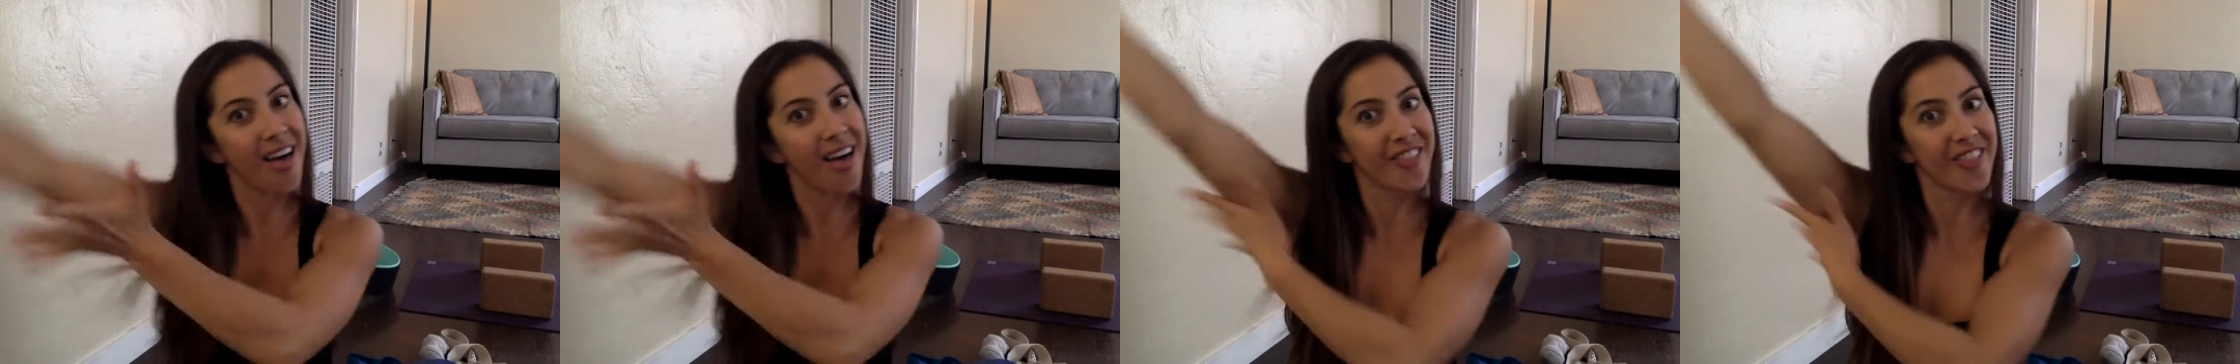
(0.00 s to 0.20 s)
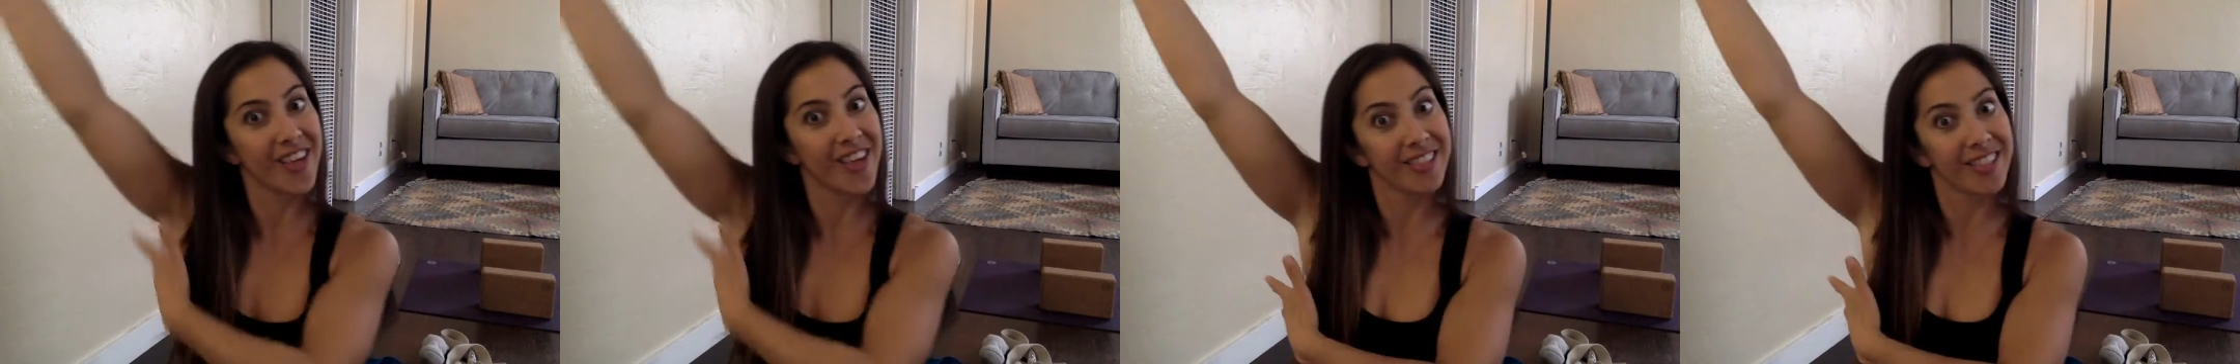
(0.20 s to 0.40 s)

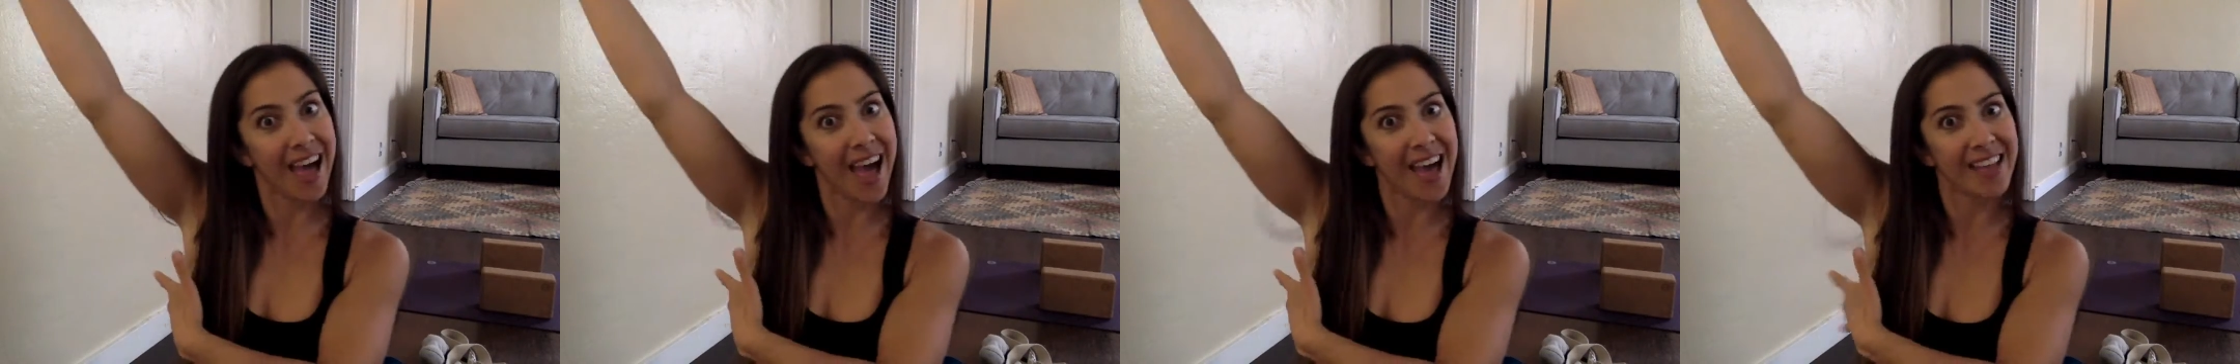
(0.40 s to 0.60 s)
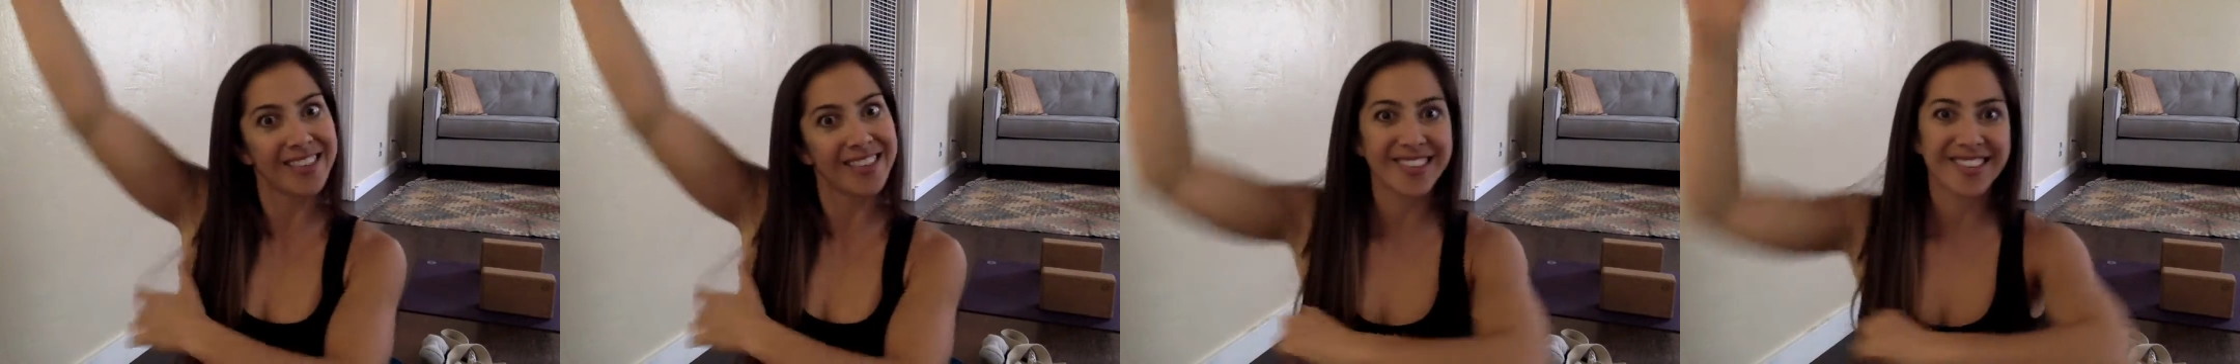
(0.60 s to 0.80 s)
the
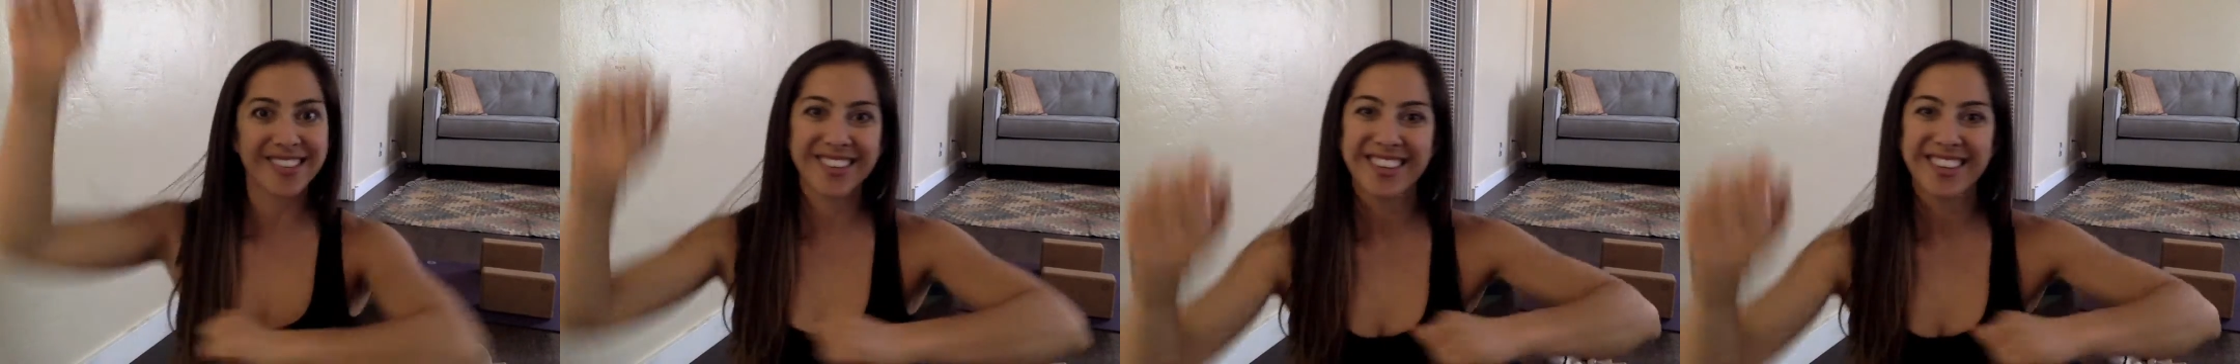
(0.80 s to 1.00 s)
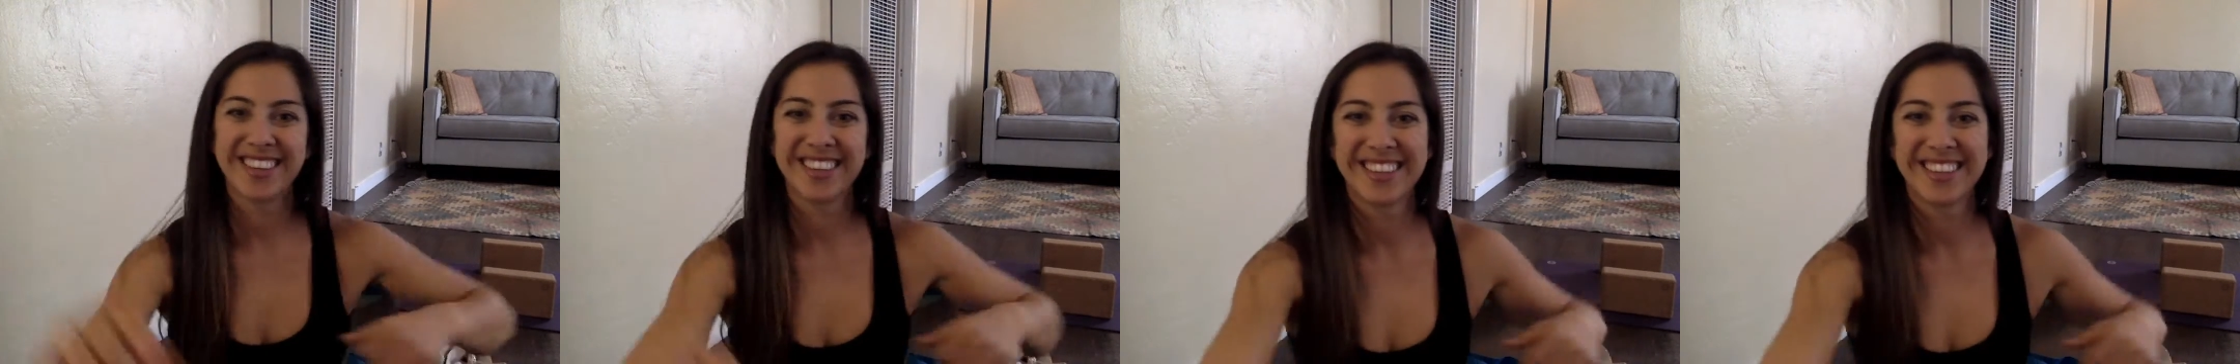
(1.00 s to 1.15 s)
lats.